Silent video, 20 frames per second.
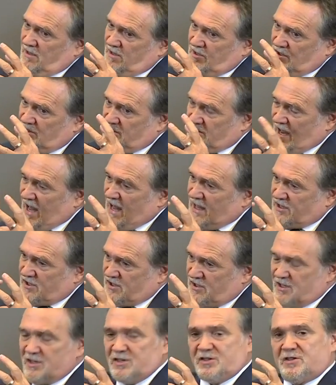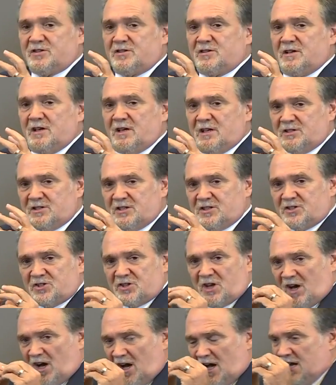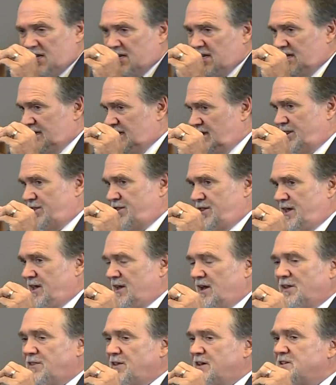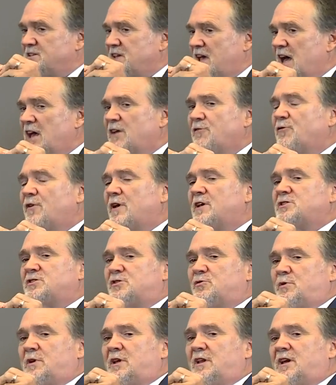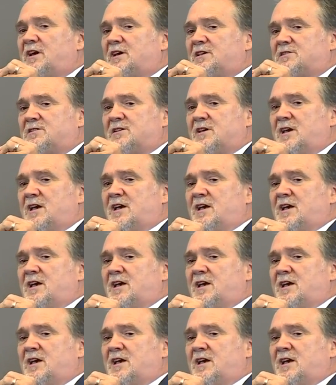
starts it's this tiny little thing, and I think it's hard for us to realise